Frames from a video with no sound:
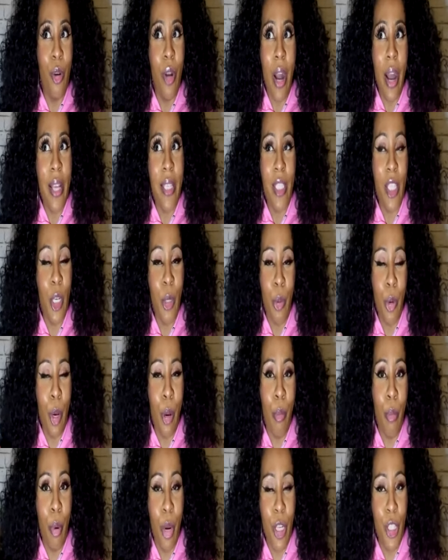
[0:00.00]
guys think
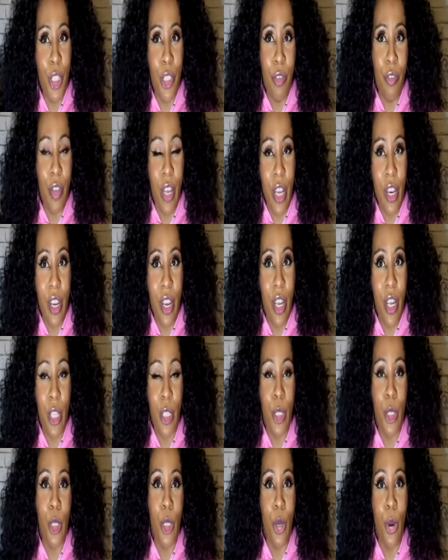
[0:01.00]
we're a bunch of
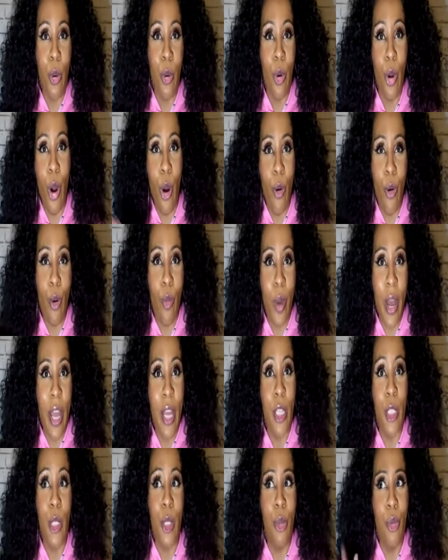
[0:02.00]
idiots, so go
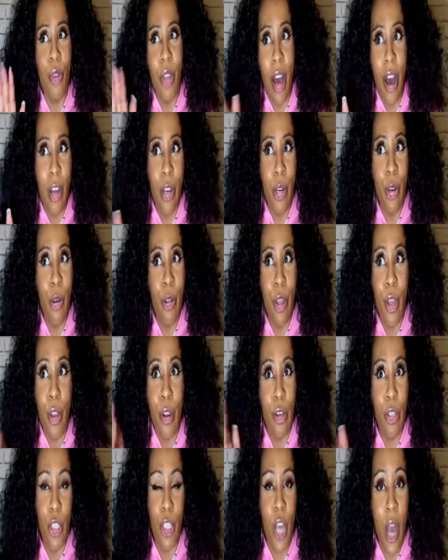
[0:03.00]
away. Do you not know that
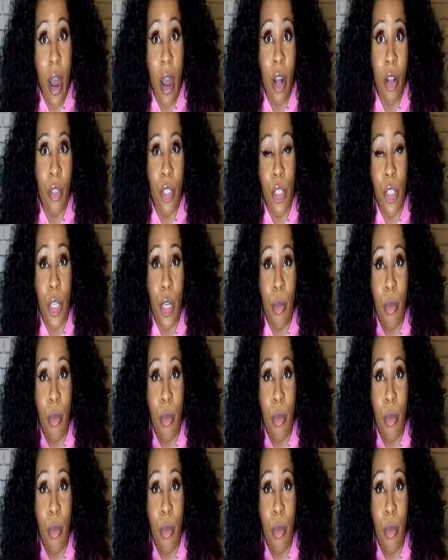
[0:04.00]
your child is going to